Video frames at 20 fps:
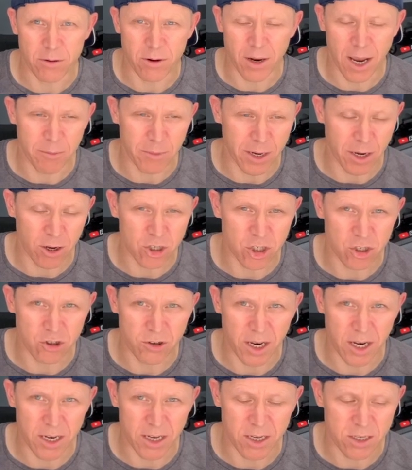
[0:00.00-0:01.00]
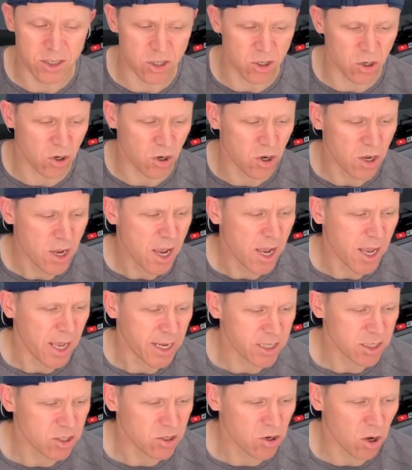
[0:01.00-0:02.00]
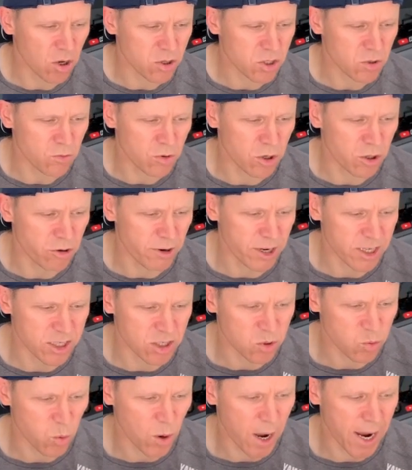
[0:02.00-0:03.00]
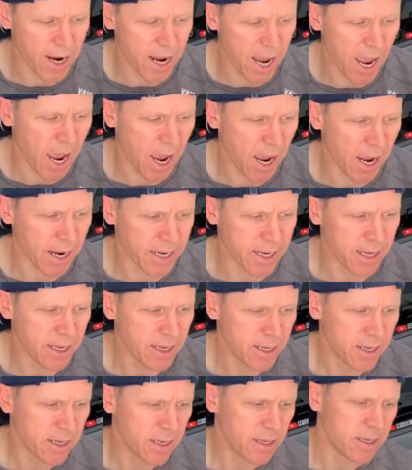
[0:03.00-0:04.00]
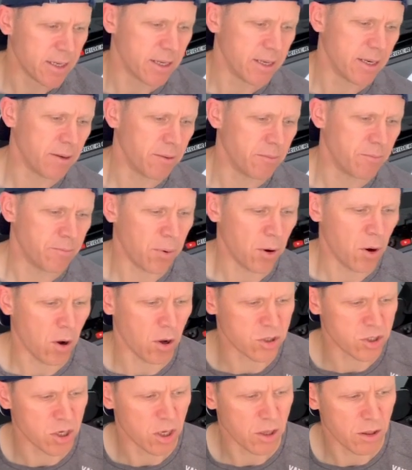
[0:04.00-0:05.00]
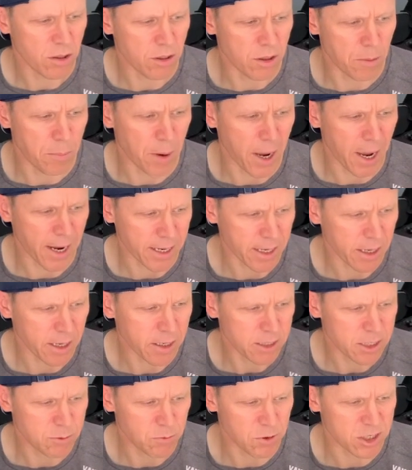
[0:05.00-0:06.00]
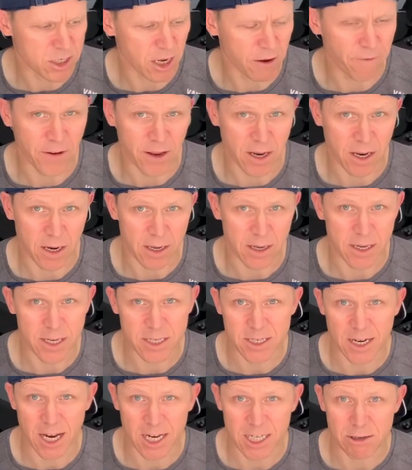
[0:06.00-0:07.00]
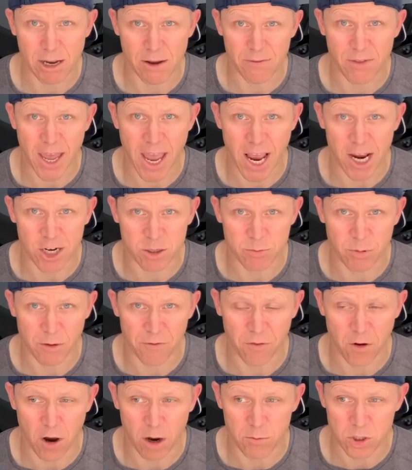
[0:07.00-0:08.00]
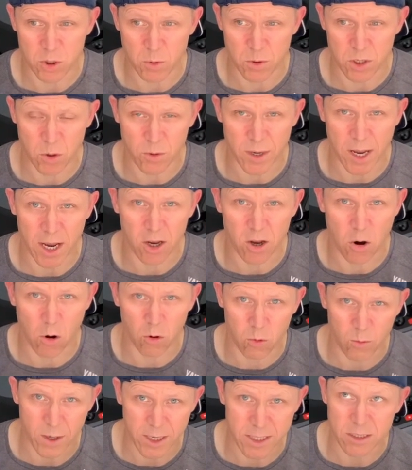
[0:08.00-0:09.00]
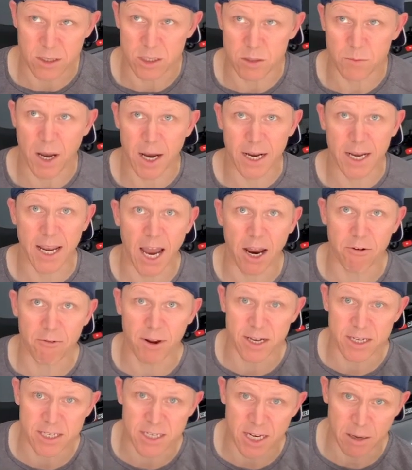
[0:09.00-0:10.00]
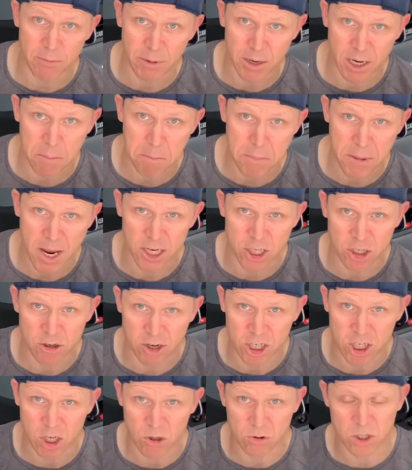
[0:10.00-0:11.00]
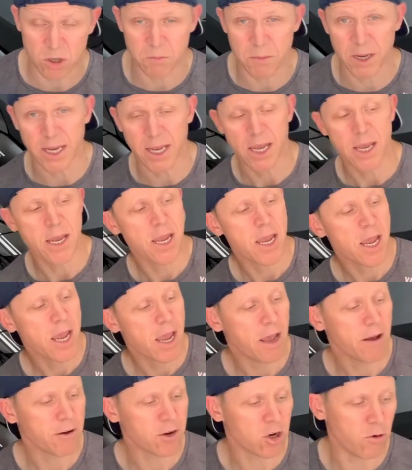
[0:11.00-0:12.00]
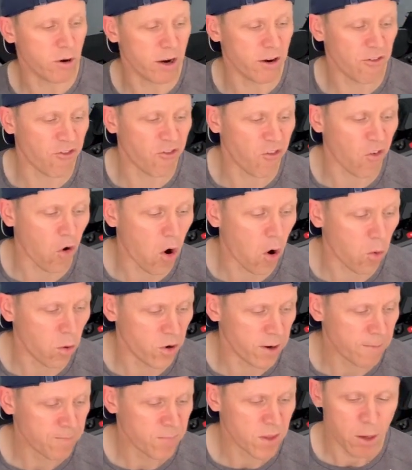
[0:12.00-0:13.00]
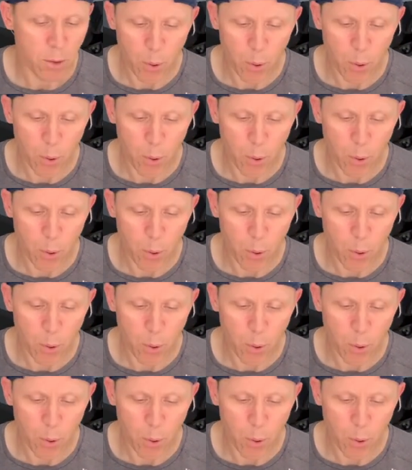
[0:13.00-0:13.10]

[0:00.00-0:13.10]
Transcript: I'm in Australia, so it's not one of the reasons why I bought the bike specifically. It's nice to have that extra performance. We do get cold winters, but I can't really see it being a major issue to me going forward.